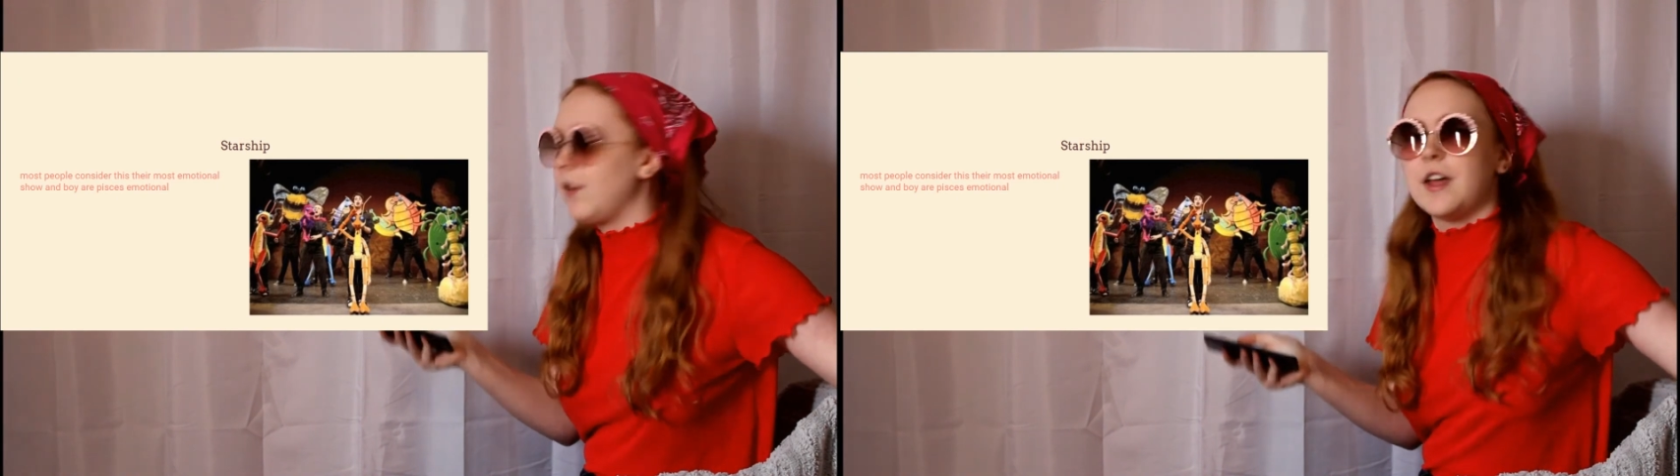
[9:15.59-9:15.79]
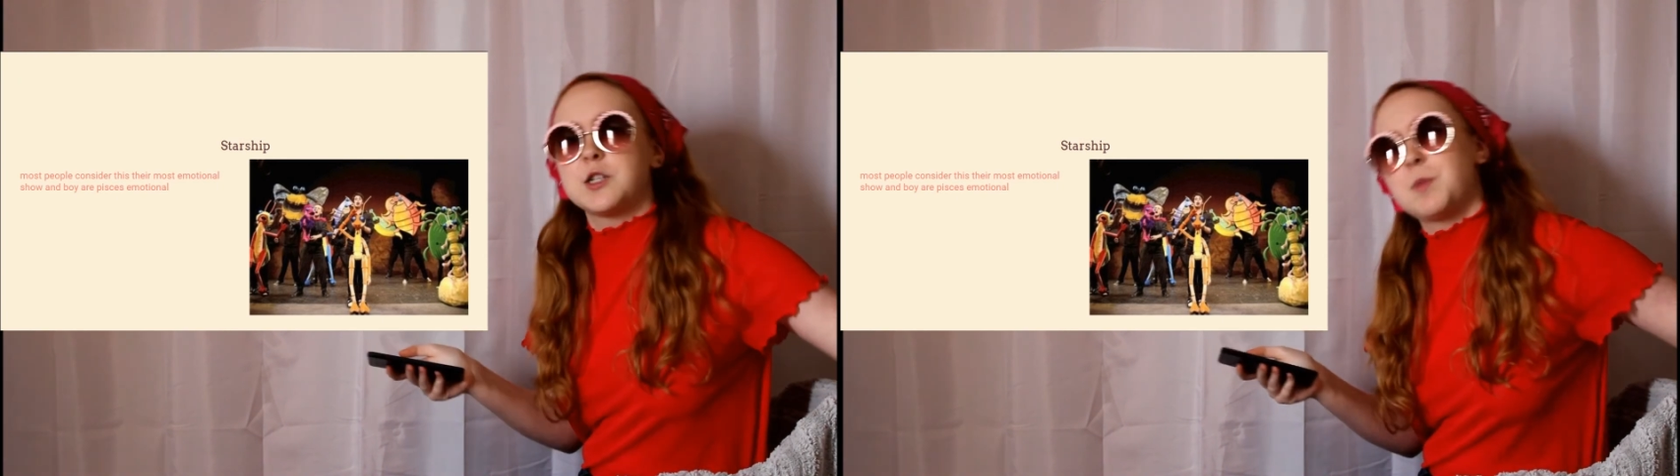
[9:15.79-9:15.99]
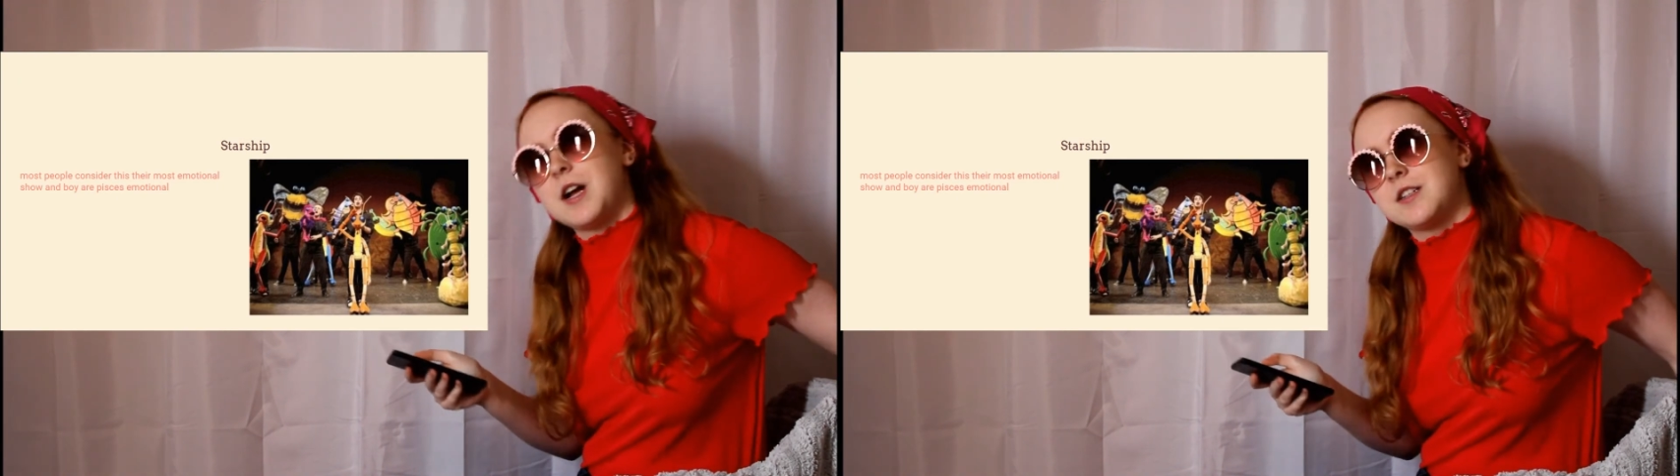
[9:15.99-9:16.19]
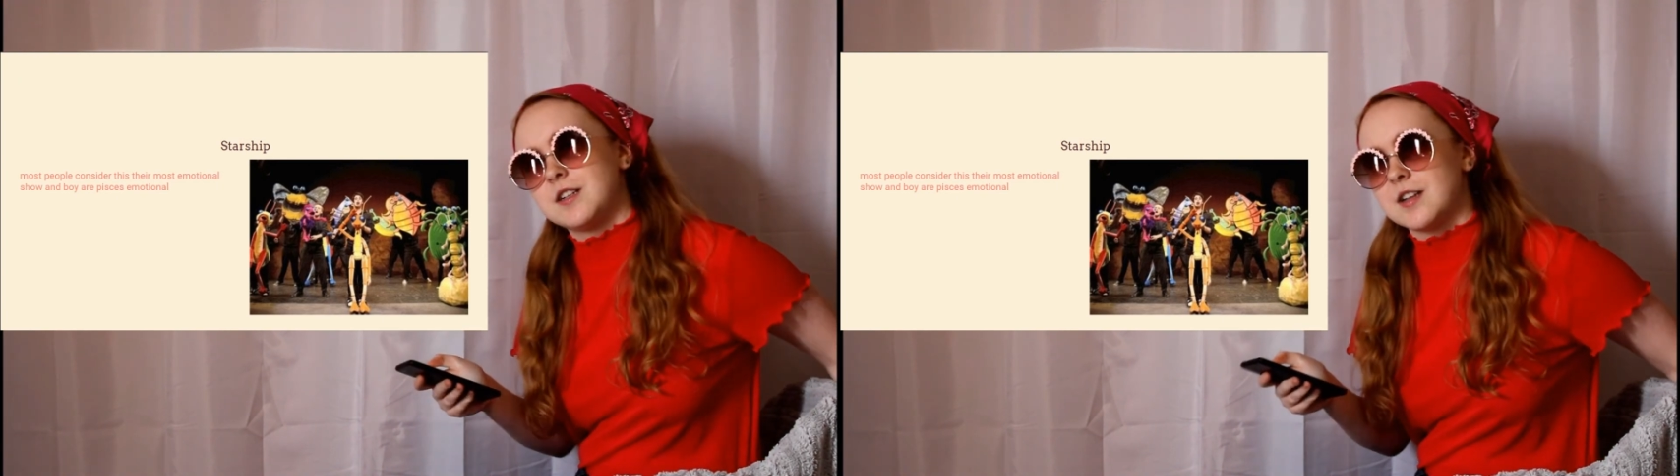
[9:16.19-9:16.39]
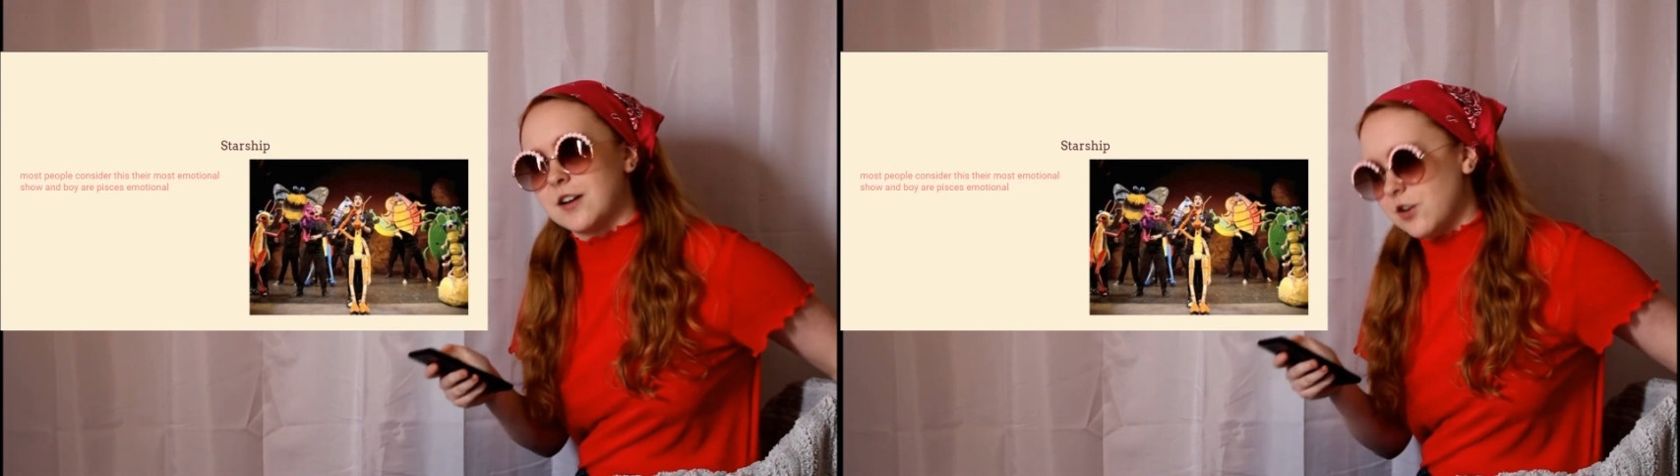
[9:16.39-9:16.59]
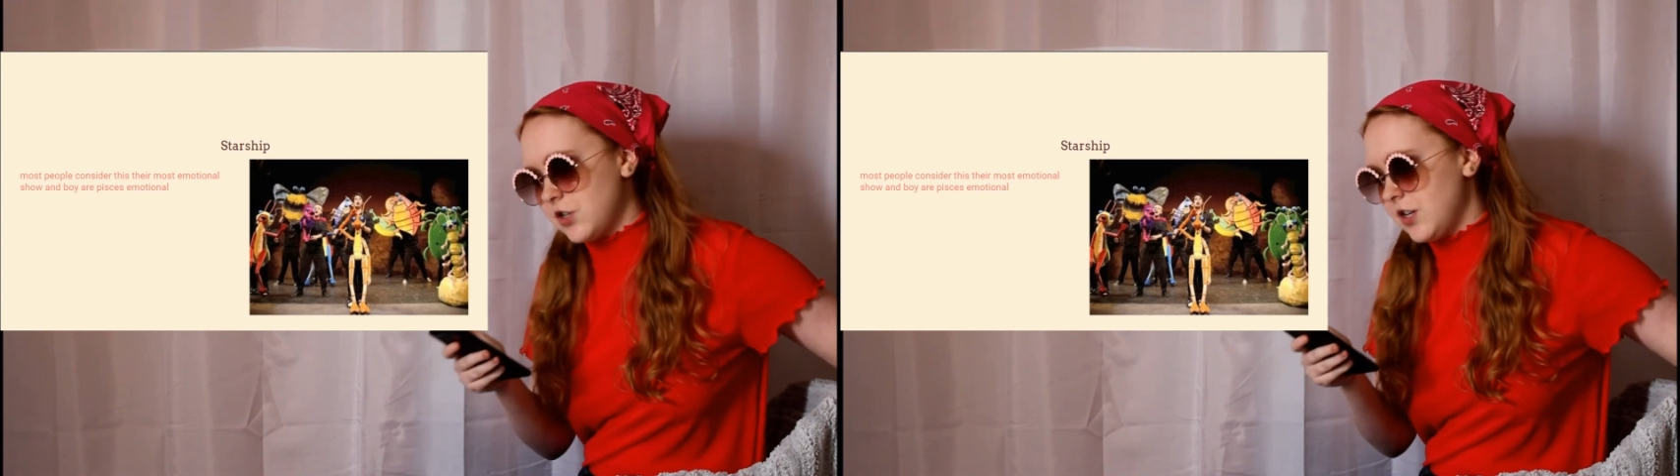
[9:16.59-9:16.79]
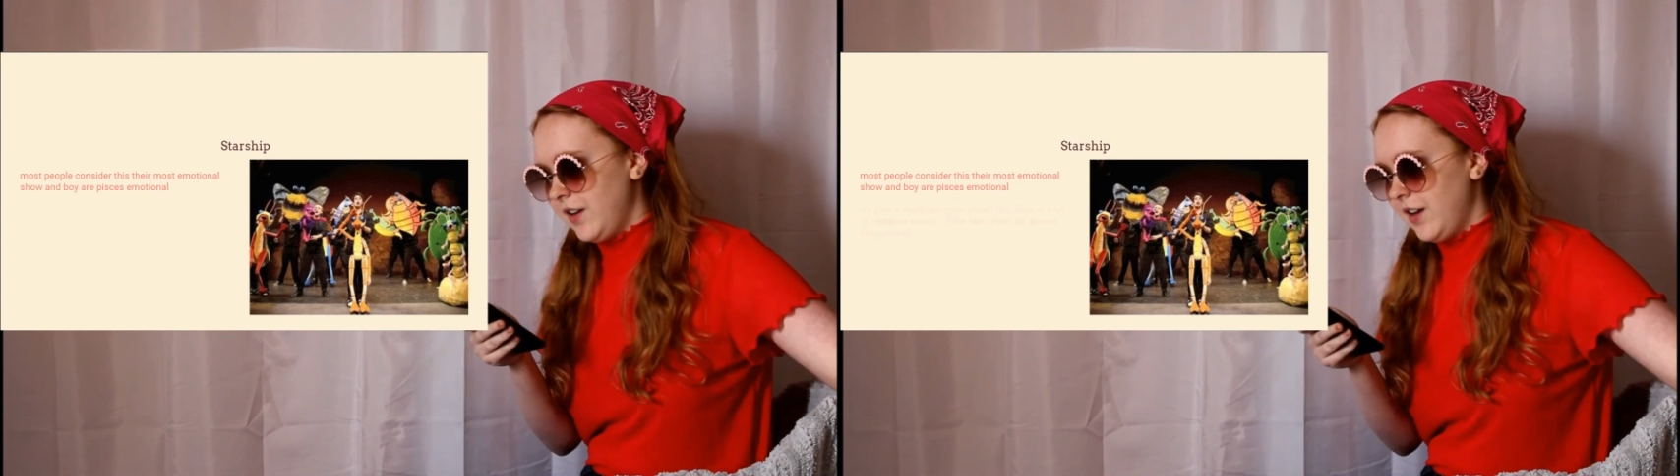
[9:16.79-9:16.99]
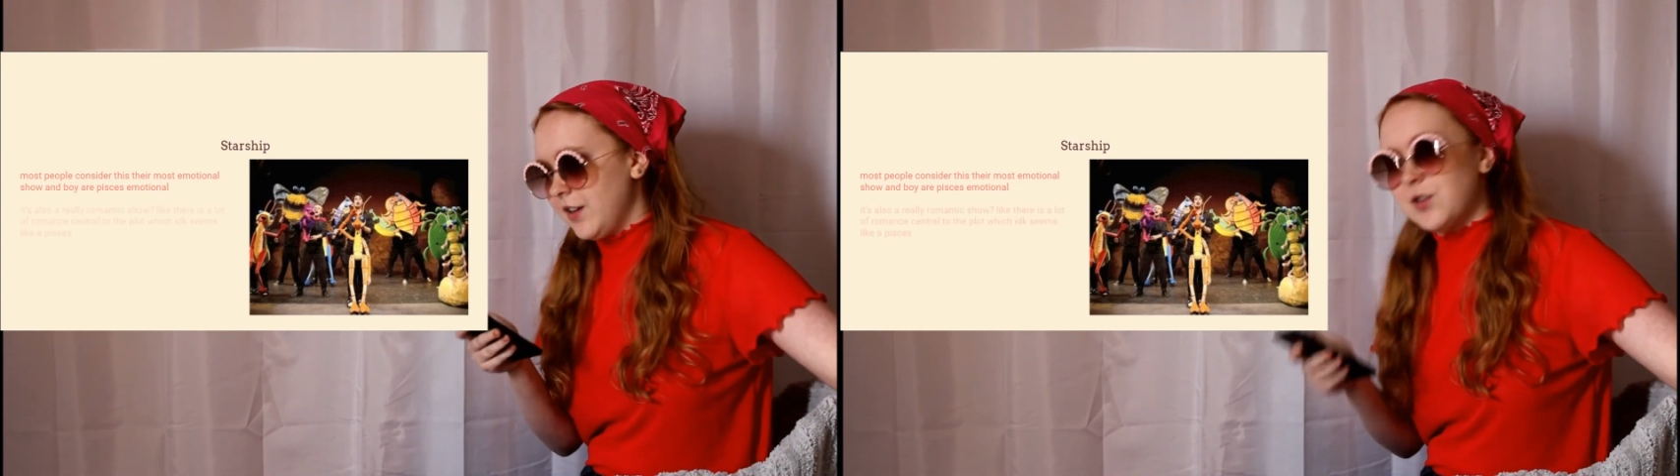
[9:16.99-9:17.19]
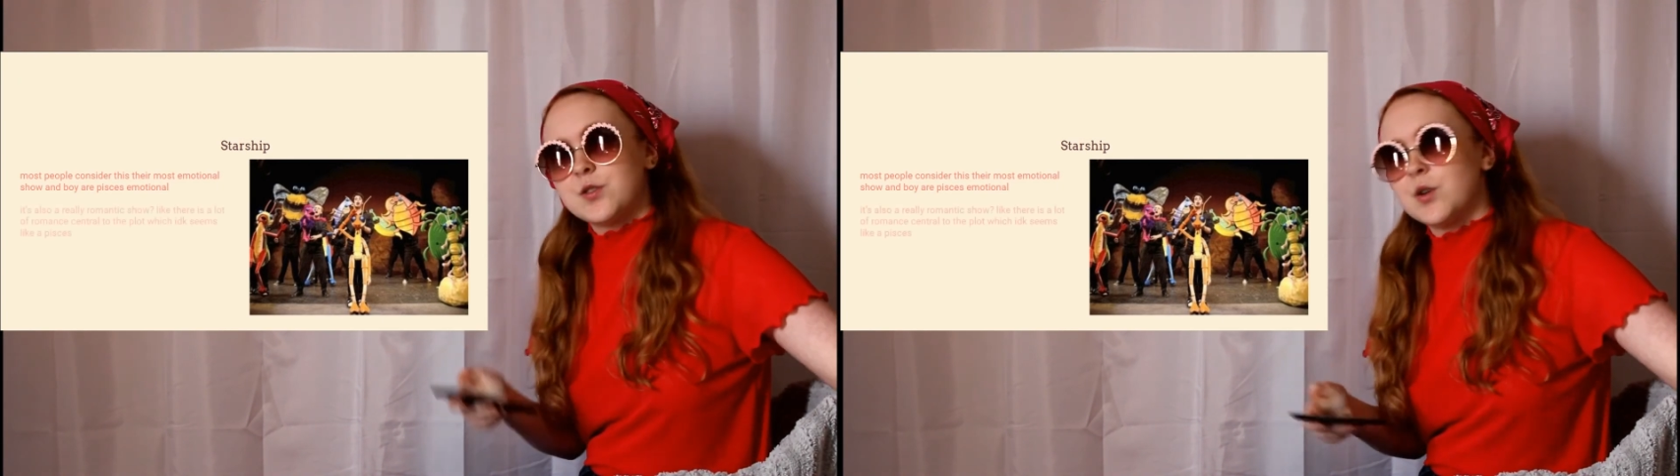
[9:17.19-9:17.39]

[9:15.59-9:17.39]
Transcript: and that's Pisces energy. It's